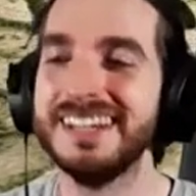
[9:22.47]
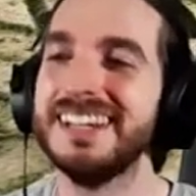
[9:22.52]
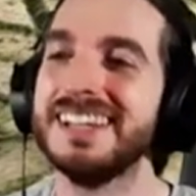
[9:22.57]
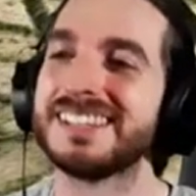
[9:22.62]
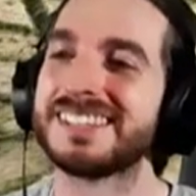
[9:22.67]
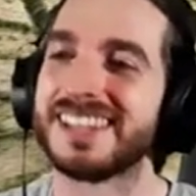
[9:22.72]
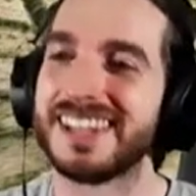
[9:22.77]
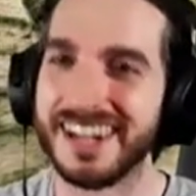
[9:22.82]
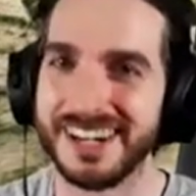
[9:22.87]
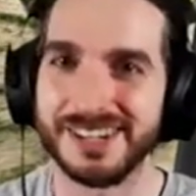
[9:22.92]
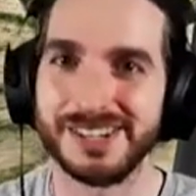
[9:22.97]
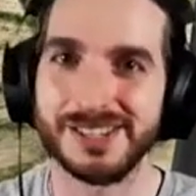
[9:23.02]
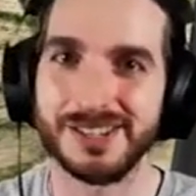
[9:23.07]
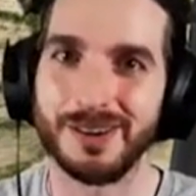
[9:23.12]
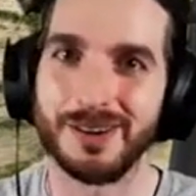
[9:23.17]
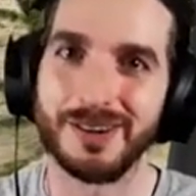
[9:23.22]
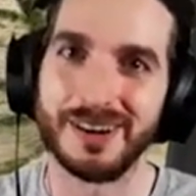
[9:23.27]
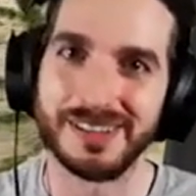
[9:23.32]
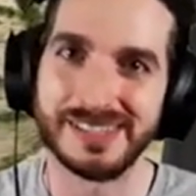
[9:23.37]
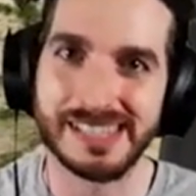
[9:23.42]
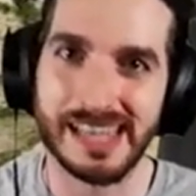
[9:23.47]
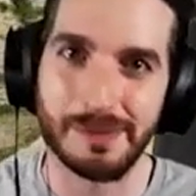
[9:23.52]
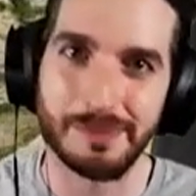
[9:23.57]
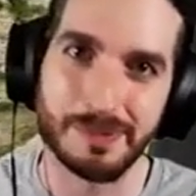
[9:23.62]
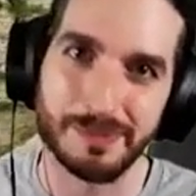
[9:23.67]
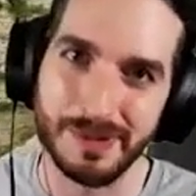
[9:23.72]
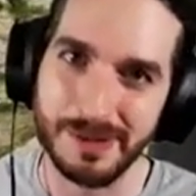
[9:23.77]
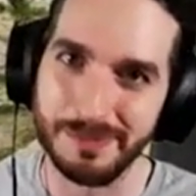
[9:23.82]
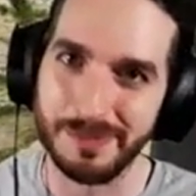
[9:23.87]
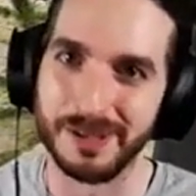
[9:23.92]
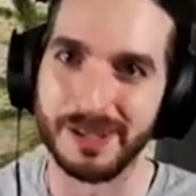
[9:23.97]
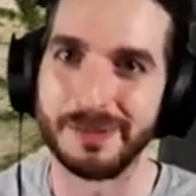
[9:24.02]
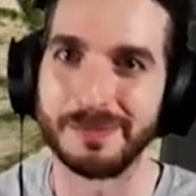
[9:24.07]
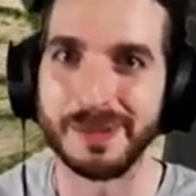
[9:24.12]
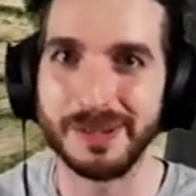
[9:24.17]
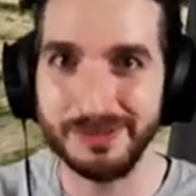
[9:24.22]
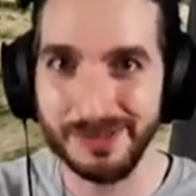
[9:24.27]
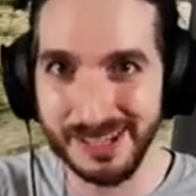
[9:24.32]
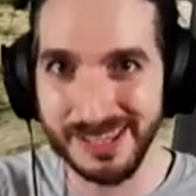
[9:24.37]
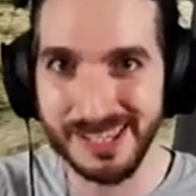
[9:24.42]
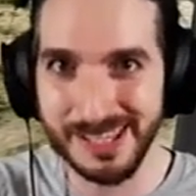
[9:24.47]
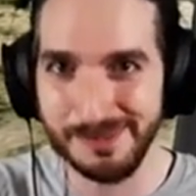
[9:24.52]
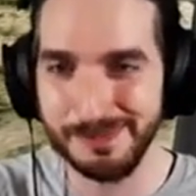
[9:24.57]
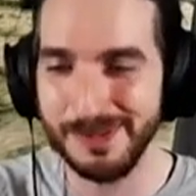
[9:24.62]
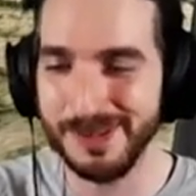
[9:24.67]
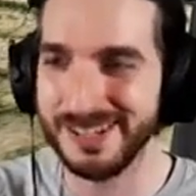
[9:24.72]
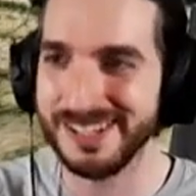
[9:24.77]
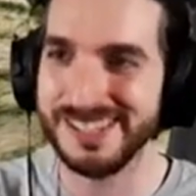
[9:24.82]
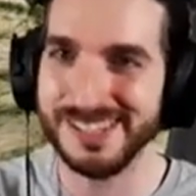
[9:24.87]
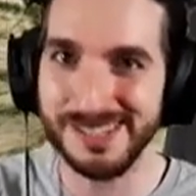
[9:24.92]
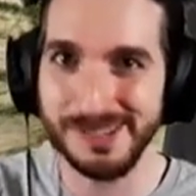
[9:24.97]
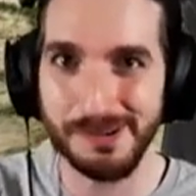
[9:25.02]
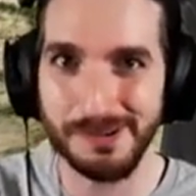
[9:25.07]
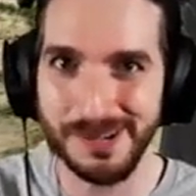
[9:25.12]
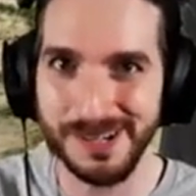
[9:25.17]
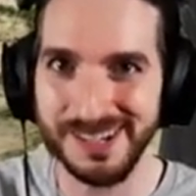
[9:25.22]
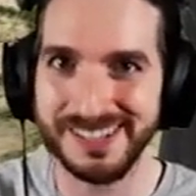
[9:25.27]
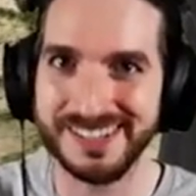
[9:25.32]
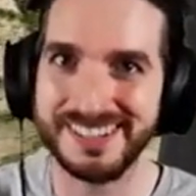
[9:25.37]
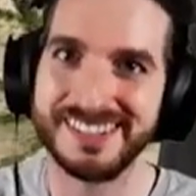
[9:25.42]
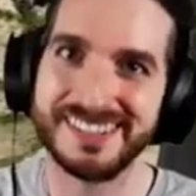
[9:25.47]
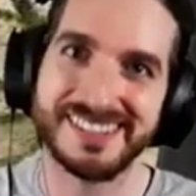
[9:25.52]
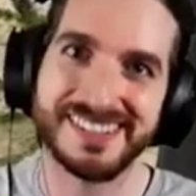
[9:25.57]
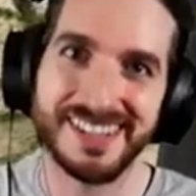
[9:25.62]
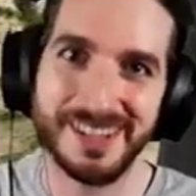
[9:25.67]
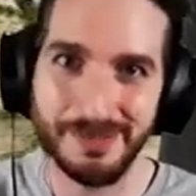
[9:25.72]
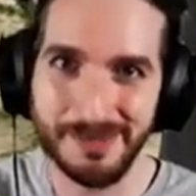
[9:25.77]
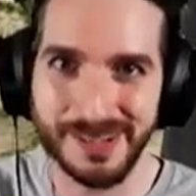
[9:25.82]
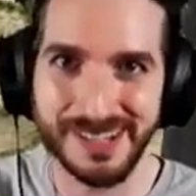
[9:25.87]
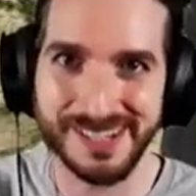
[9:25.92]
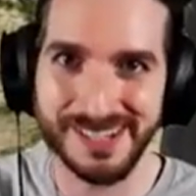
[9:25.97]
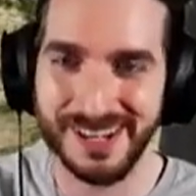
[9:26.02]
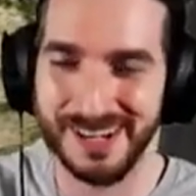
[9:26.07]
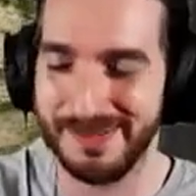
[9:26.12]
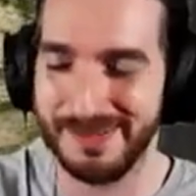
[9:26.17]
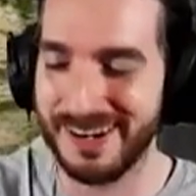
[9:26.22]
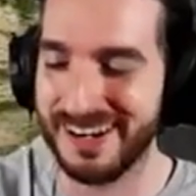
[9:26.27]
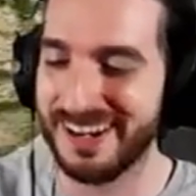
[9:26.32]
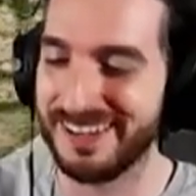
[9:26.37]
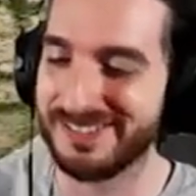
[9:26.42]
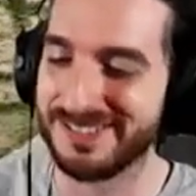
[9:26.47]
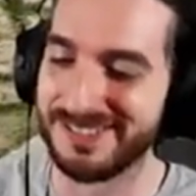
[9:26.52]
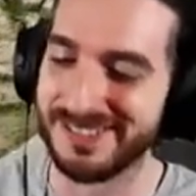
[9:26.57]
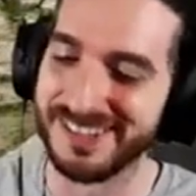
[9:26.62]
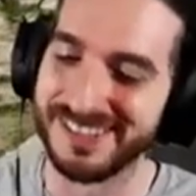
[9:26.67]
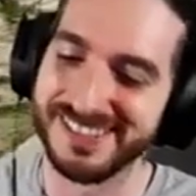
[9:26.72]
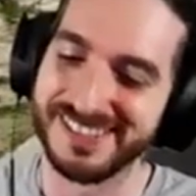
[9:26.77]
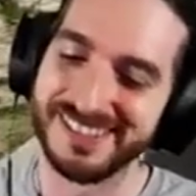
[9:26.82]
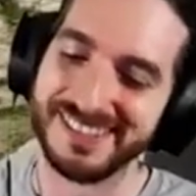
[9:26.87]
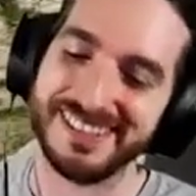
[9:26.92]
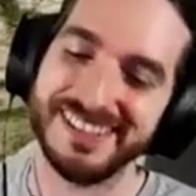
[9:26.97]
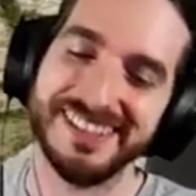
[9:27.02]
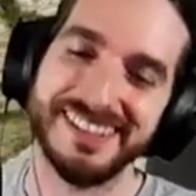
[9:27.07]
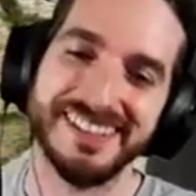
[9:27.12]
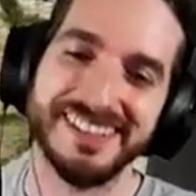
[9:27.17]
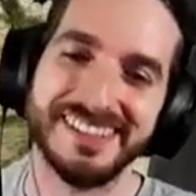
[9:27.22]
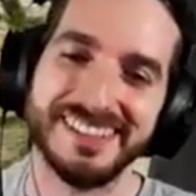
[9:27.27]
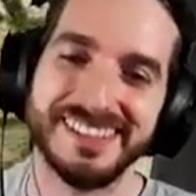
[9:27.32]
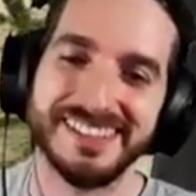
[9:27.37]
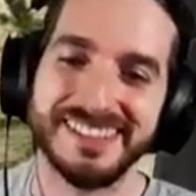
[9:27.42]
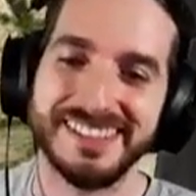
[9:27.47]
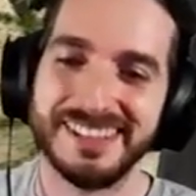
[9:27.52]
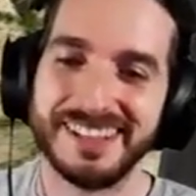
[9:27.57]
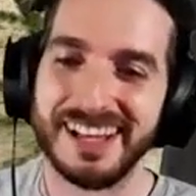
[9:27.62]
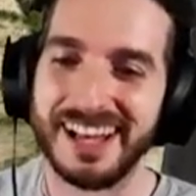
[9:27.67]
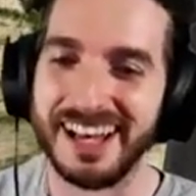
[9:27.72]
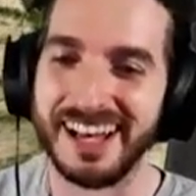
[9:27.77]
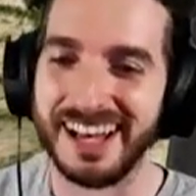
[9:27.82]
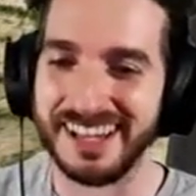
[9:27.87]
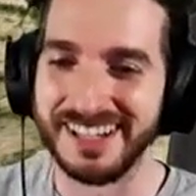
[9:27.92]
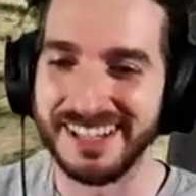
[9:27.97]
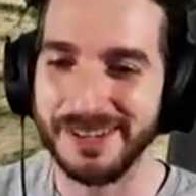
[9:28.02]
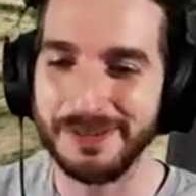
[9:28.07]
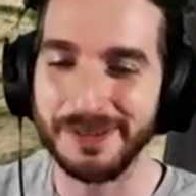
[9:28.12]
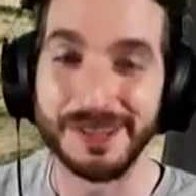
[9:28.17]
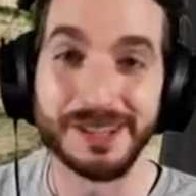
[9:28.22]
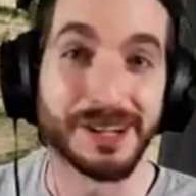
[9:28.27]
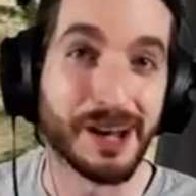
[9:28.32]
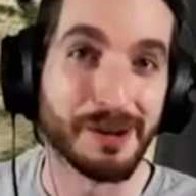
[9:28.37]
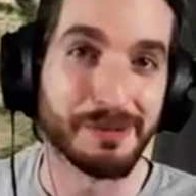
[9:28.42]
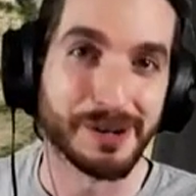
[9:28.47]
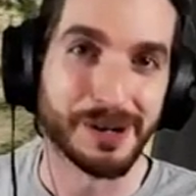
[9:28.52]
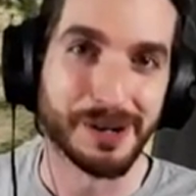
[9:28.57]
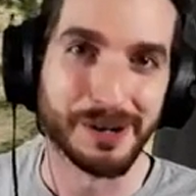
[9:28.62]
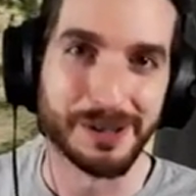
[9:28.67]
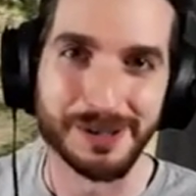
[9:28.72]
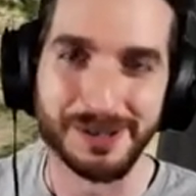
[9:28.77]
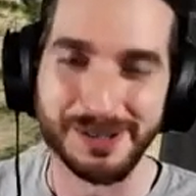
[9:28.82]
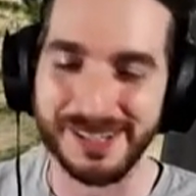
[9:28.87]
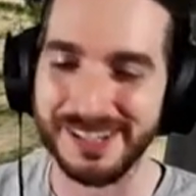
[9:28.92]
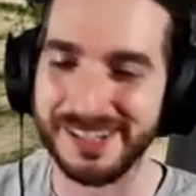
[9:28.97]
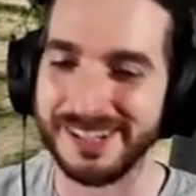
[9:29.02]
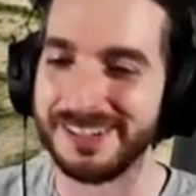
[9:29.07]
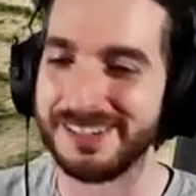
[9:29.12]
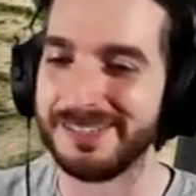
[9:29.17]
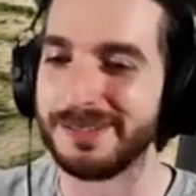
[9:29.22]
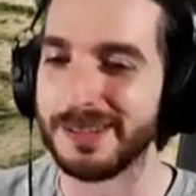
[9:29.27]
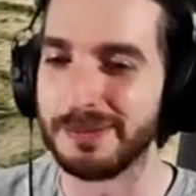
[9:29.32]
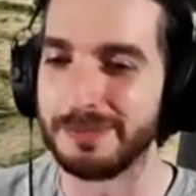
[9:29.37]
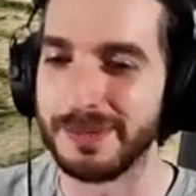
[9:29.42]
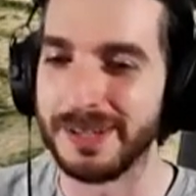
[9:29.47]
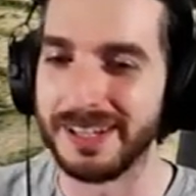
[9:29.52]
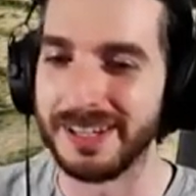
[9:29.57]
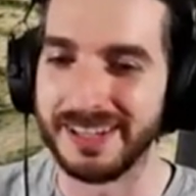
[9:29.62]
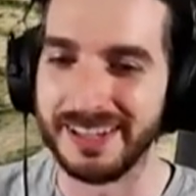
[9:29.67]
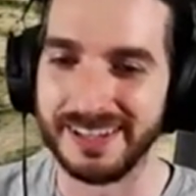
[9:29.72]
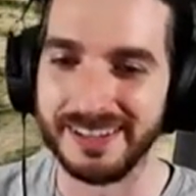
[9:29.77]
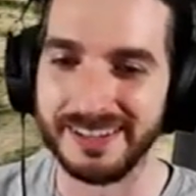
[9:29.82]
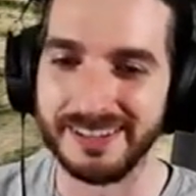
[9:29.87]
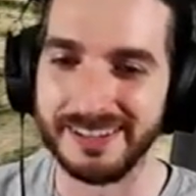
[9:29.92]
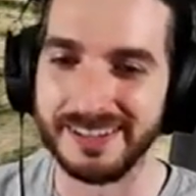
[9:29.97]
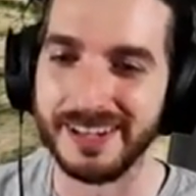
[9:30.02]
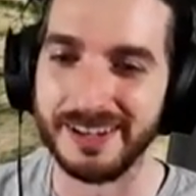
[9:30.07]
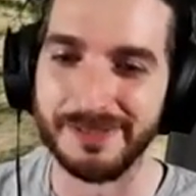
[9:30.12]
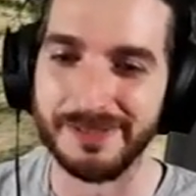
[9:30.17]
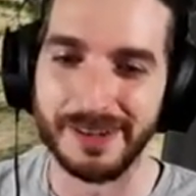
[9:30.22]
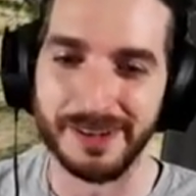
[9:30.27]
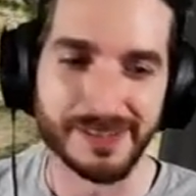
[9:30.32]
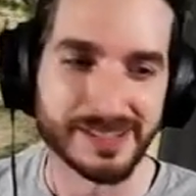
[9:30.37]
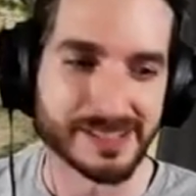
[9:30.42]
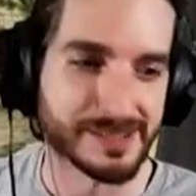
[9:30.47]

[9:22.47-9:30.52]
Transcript: So then I just go around slapping people, and I'm like, read this book. It's so good. So then we can talk about it afterwards. Definitely not what Holo did with me and Final Fantasy